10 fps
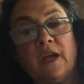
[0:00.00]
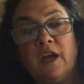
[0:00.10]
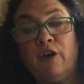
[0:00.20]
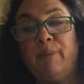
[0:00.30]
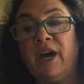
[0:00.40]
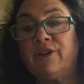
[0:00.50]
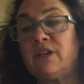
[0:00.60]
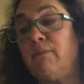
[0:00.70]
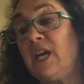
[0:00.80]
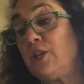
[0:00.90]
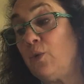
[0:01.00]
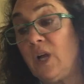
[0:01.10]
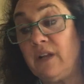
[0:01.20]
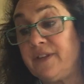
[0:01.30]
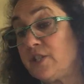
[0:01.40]
about
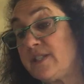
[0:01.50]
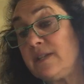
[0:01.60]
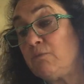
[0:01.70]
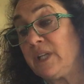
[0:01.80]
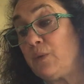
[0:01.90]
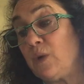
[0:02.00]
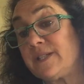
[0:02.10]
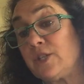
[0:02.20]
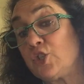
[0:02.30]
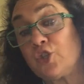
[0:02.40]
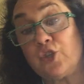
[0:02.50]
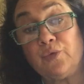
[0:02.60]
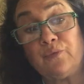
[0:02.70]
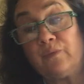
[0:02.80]
Emmanuel that simply wasn't true?